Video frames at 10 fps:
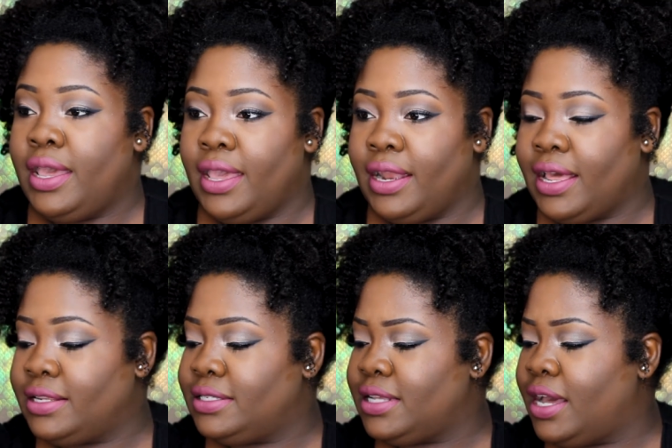and i
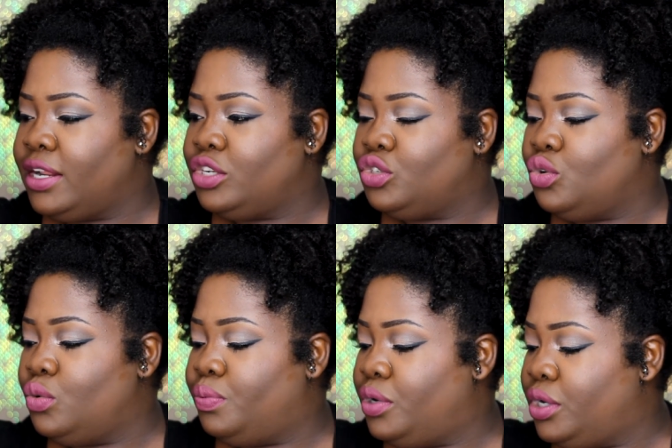decided
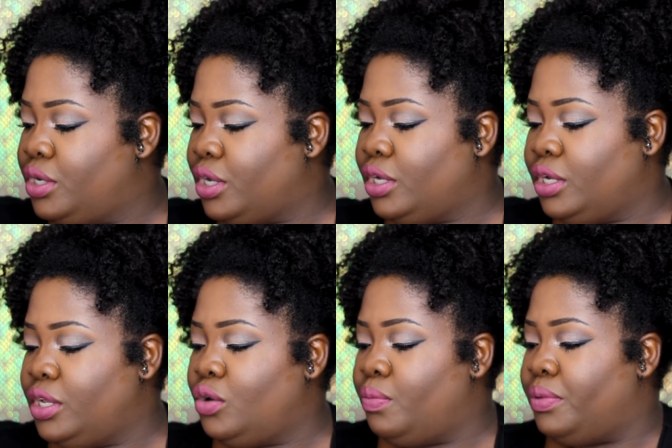to put a
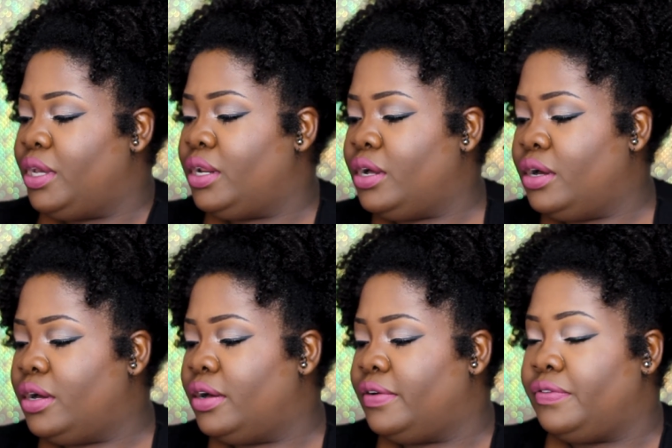little bit
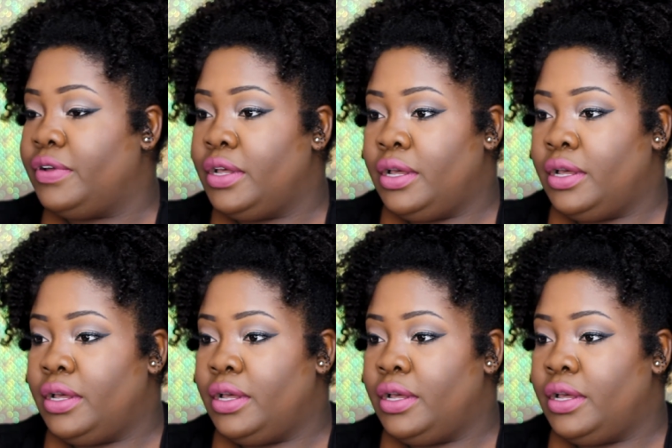of